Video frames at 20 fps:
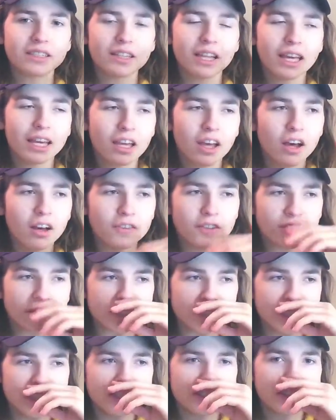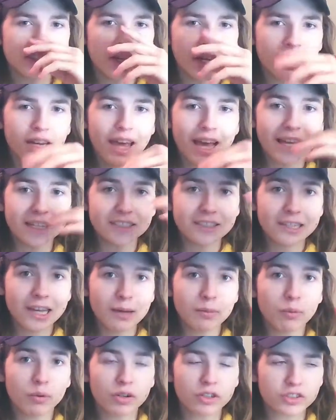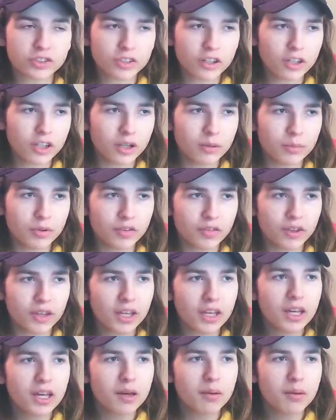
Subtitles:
like obviously it's not a Cyborg solo movie,